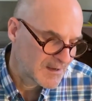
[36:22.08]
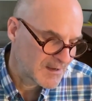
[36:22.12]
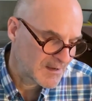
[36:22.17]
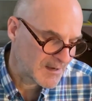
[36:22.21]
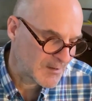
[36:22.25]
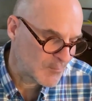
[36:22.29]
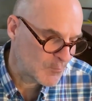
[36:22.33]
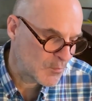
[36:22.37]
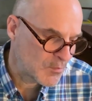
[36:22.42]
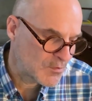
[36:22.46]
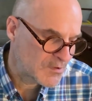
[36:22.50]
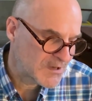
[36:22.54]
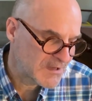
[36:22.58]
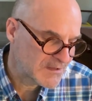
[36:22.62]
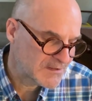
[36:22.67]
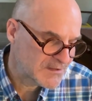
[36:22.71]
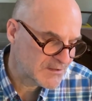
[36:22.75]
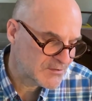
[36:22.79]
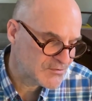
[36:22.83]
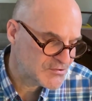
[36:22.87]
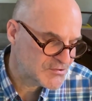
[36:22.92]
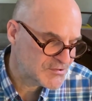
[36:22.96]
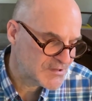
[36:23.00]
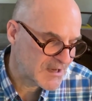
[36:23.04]
I won't get
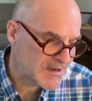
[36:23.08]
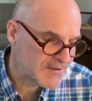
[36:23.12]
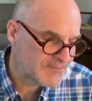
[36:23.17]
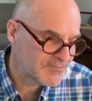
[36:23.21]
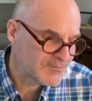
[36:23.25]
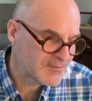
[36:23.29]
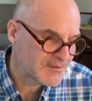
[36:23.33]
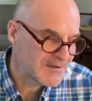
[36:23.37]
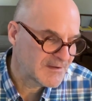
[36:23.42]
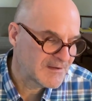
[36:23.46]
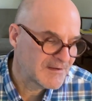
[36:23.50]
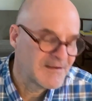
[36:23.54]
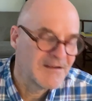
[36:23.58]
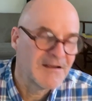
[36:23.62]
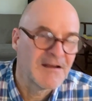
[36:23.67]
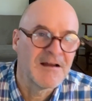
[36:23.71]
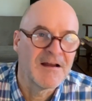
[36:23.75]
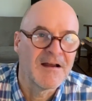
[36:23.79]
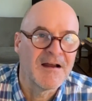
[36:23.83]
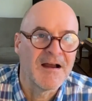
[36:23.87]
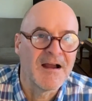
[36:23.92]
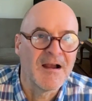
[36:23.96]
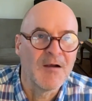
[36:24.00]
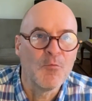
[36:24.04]
there safely.
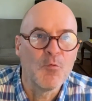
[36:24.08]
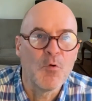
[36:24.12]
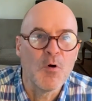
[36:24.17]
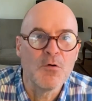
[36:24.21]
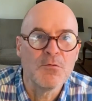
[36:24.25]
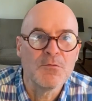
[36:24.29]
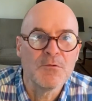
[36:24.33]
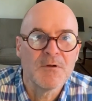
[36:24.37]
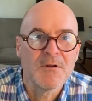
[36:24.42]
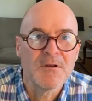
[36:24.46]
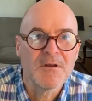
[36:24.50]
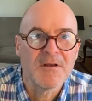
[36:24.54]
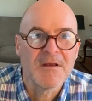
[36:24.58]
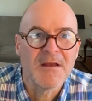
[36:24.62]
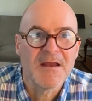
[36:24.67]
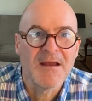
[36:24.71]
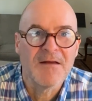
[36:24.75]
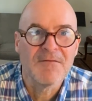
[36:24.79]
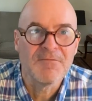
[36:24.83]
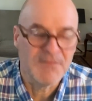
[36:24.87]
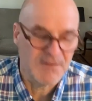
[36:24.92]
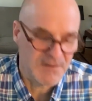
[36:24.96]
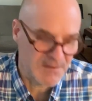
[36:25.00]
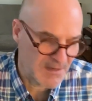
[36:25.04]
I won't
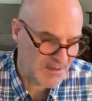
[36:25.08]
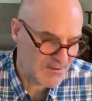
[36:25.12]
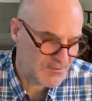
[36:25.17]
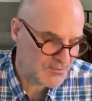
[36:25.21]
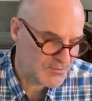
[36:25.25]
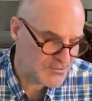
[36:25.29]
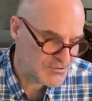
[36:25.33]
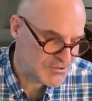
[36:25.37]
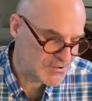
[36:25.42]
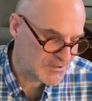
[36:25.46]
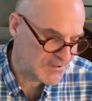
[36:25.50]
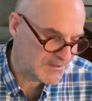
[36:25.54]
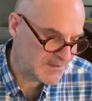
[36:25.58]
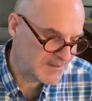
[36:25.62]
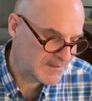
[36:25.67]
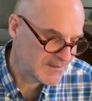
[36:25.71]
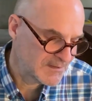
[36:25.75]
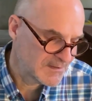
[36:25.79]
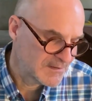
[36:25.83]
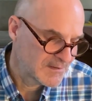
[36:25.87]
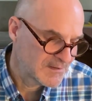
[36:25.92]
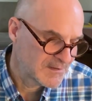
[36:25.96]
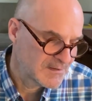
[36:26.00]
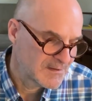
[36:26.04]
have the energy.
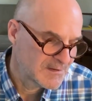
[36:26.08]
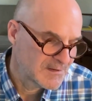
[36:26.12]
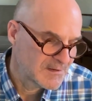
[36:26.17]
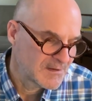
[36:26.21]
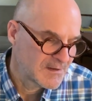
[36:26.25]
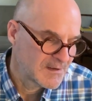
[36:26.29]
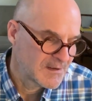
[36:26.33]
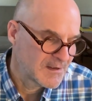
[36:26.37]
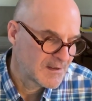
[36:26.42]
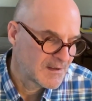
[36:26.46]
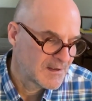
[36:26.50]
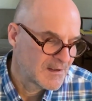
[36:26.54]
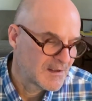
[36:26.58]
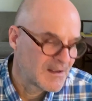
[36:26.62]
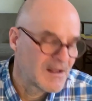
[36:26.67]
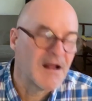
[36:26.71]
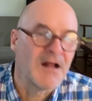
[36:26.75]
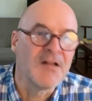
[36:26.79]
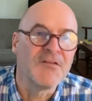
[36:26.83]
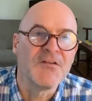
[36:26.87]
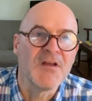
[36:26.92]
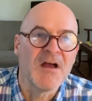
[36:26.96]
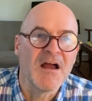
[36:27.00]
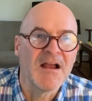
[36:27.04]

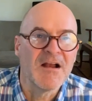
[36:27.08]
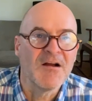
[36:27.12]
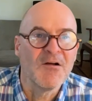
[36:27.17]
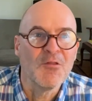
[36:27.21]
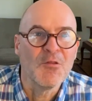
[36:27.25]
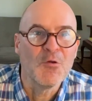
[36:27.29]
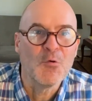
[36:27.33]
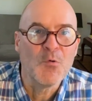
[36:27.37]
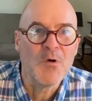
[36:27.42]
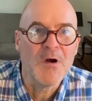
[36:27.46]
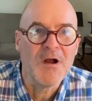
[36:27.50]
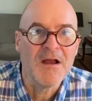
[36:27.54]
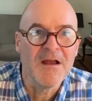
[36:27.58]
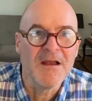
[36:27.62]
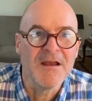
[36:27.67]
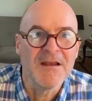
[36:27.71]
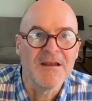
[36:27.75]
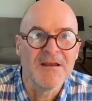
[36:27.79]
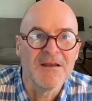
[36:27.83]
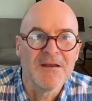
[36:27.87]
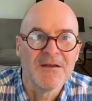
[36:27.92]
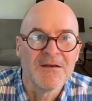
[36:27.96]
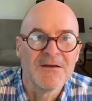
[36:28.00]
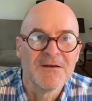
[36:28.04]
I'll die on the
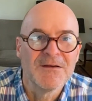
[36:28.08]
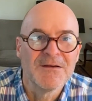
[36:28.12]
way.